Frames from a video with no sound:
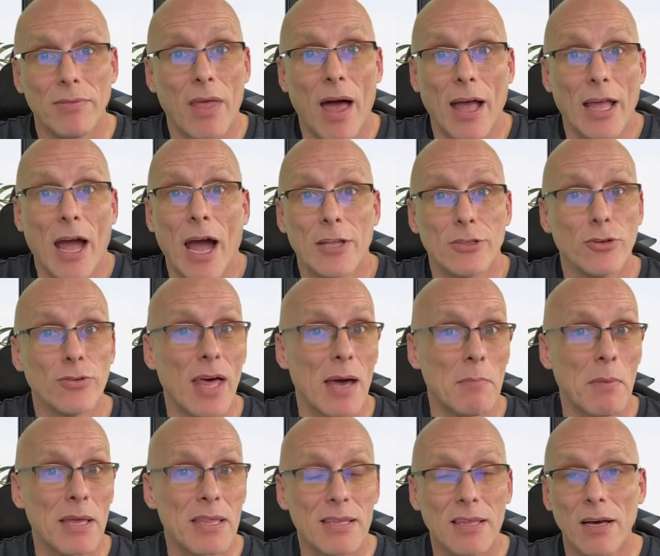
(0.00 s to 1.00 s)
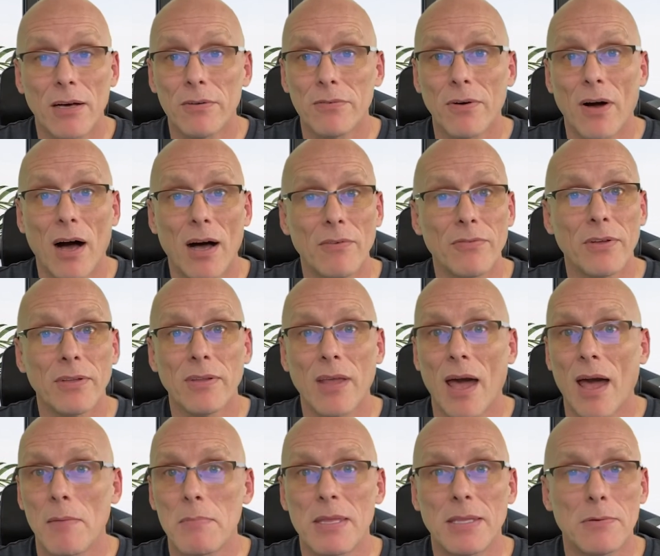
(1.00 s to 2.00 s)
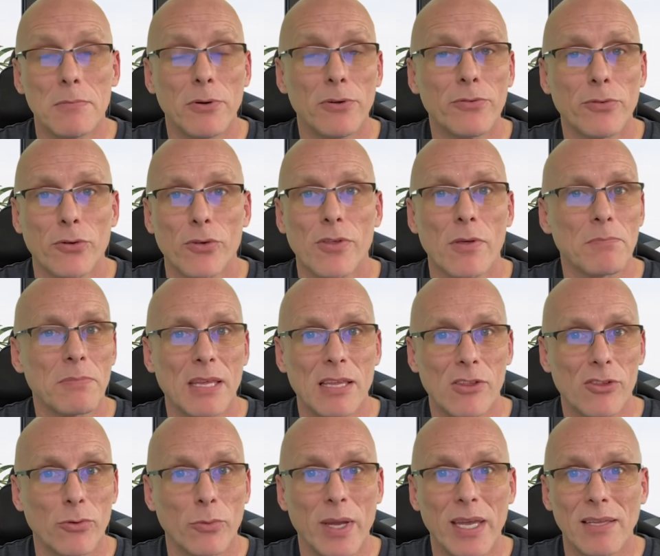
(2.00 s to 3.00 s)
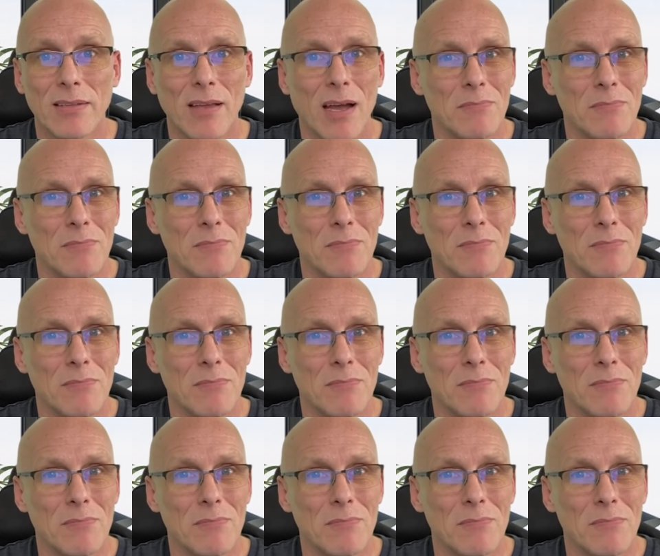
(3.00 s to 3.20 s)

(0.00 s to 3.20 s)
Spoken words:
I do that myself often. I'm in the mood for something sweet.